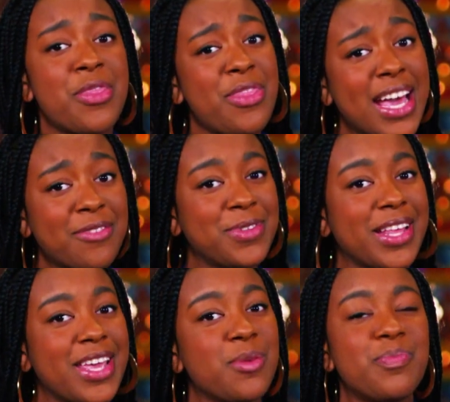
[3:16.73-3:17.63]

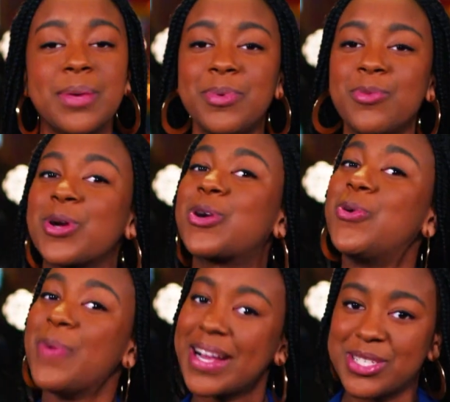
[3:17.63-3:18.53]
Thankfully, people were
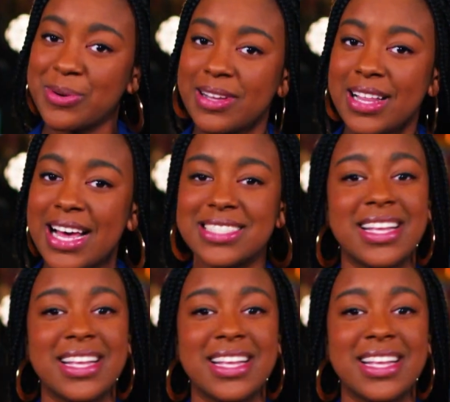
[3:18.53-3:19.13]
quick to realize